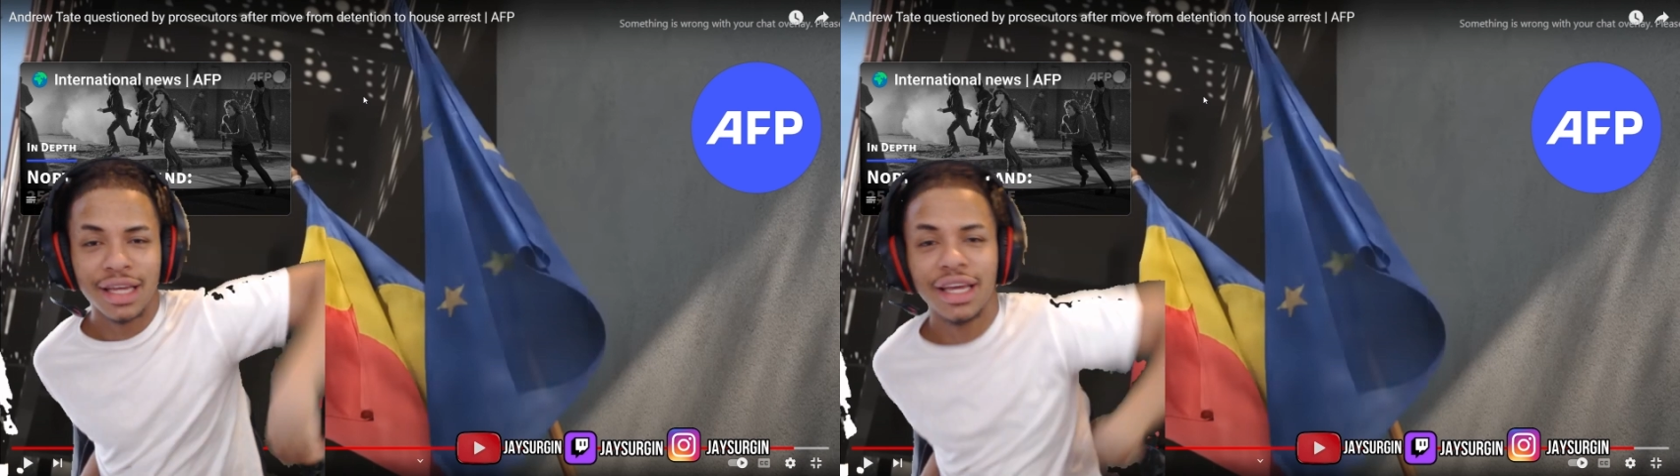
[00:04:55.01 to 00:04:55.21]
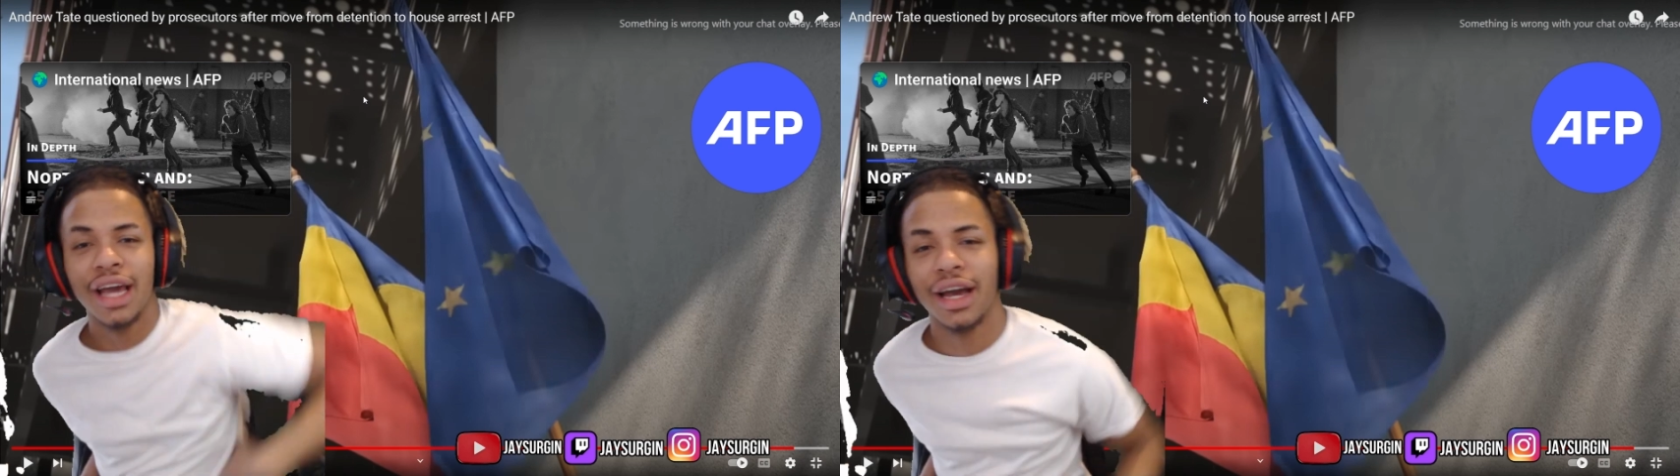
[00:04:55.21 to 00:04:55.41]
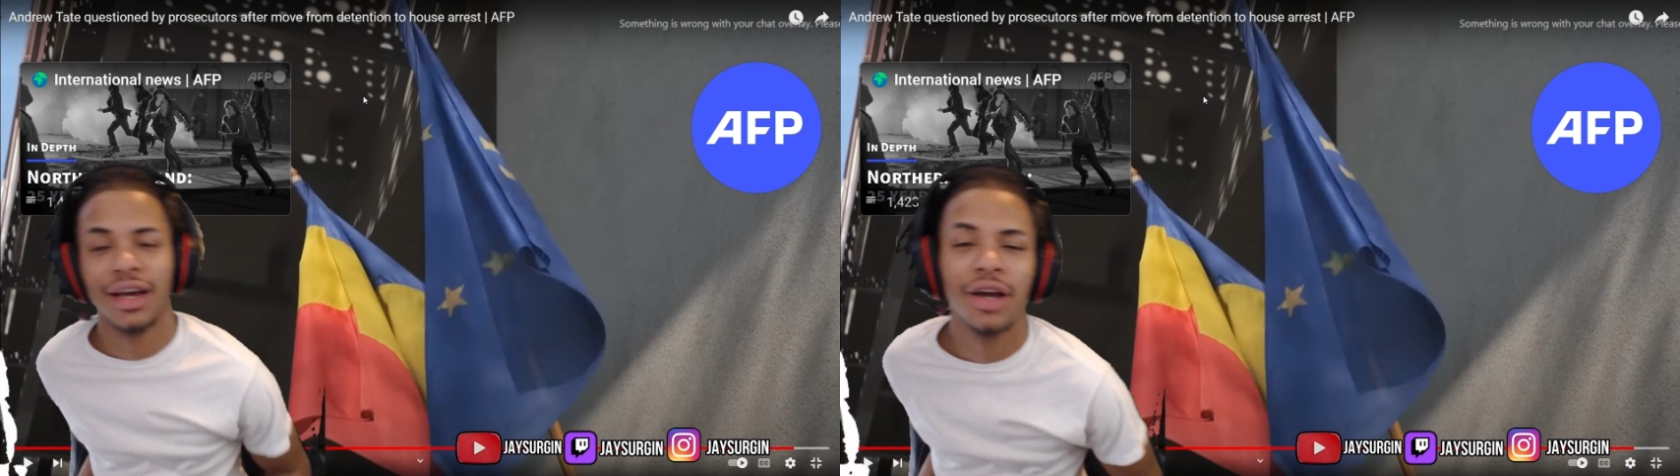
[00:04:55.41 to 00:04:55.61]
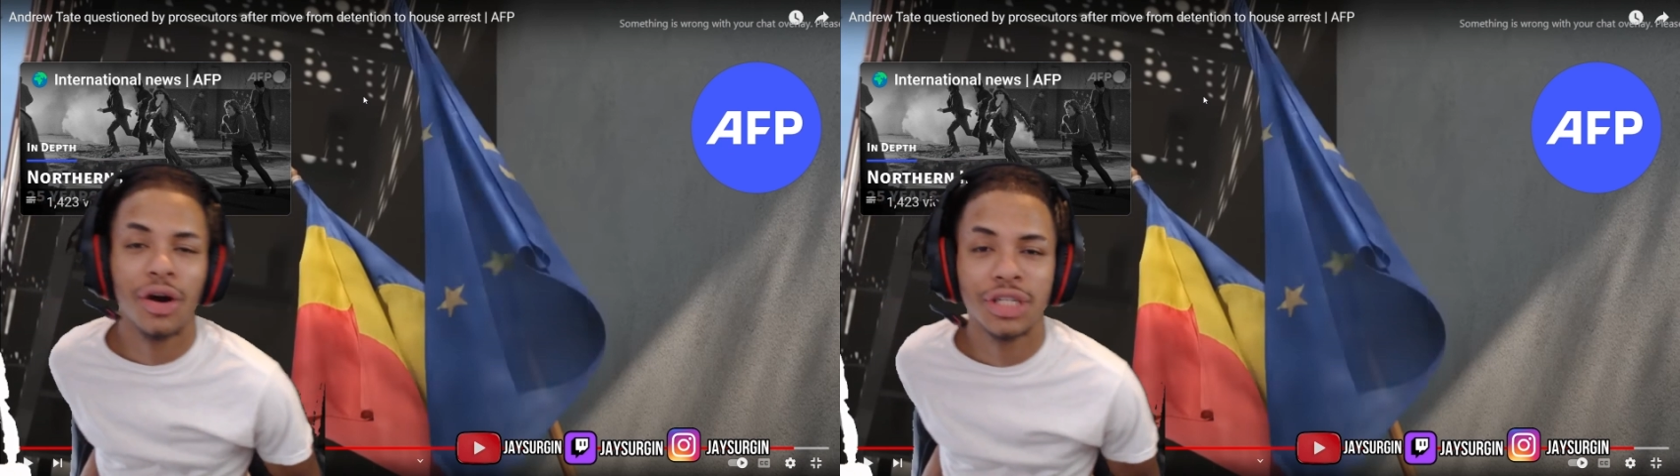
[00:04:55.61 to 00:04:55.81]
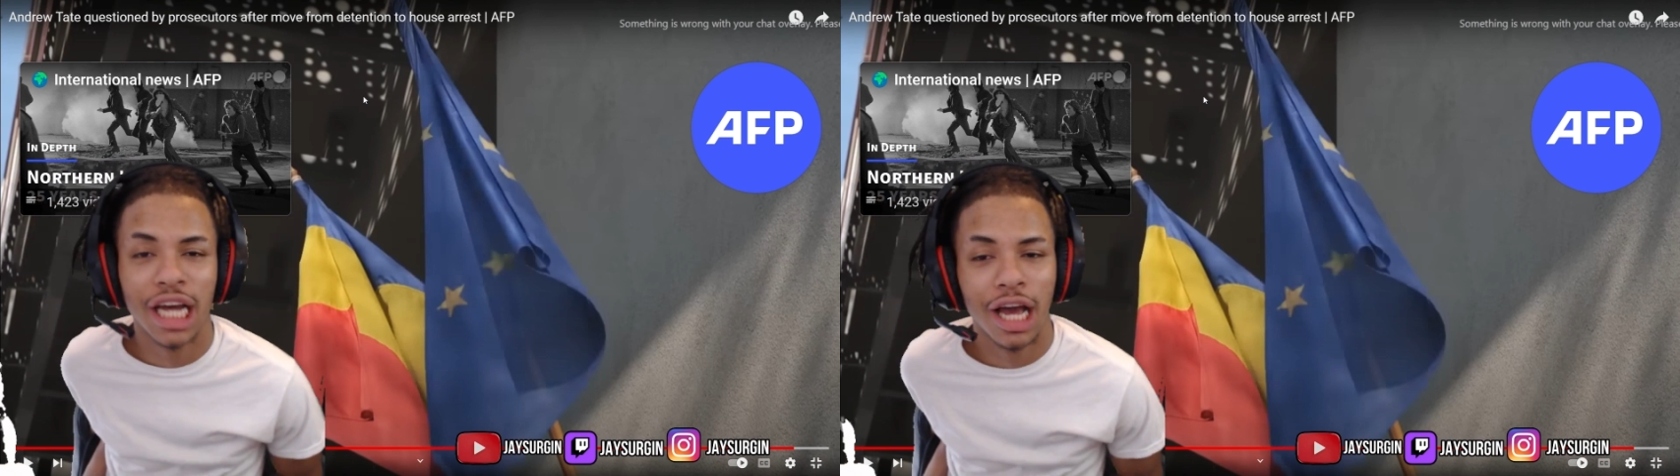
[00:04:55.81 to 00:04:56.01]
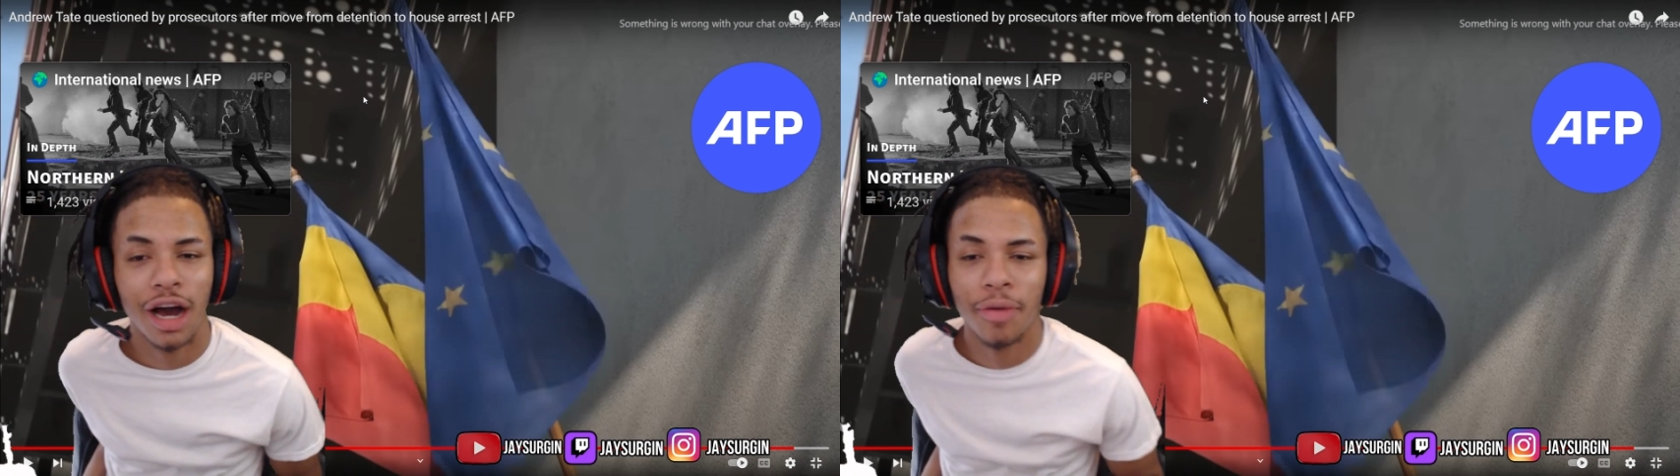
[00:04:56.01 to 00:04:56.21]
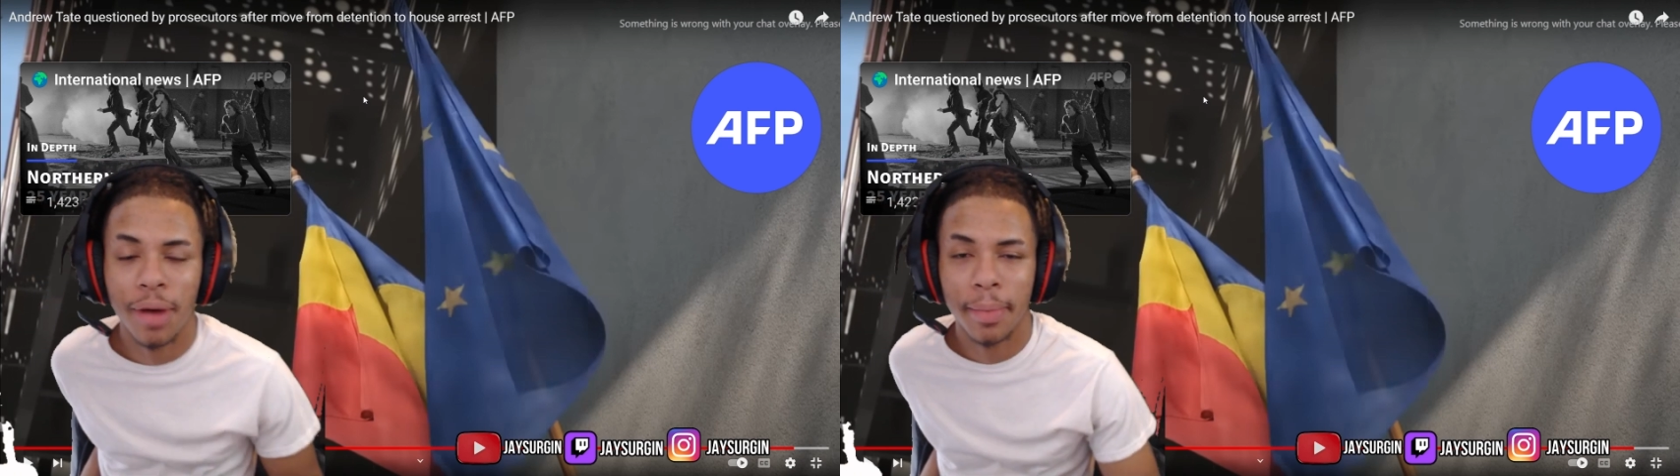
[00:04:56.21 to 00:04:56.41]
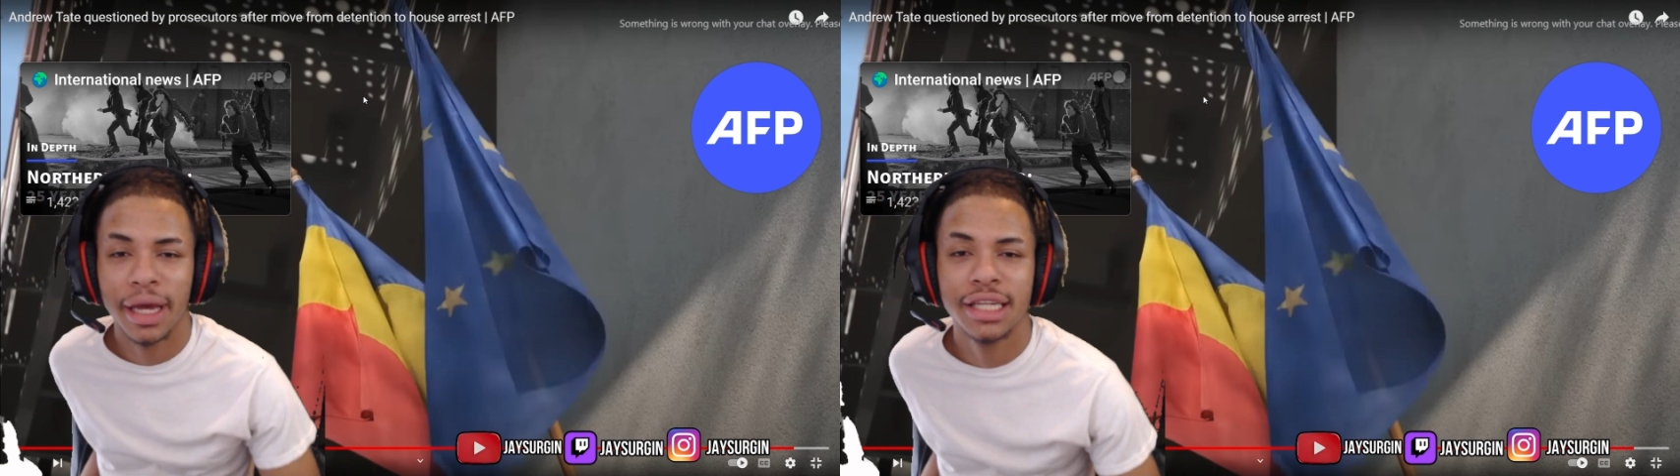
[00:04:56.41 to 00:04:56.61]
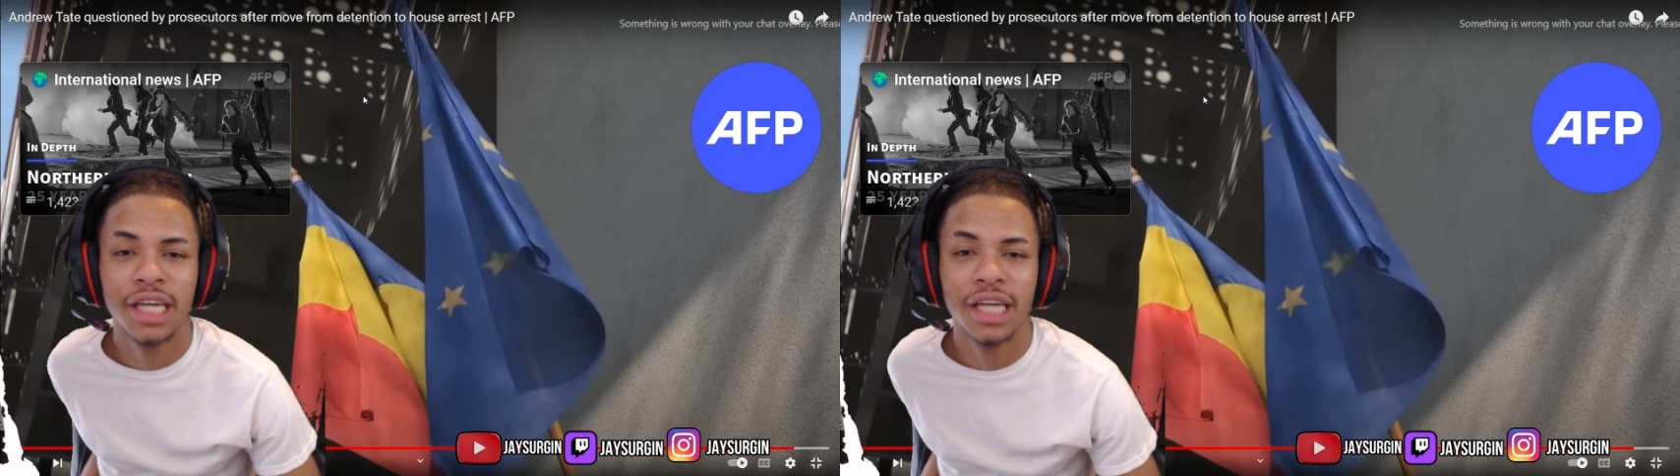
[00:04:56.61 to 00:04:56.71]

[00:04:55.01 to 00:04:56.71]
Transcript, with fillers: yeah, go check out my main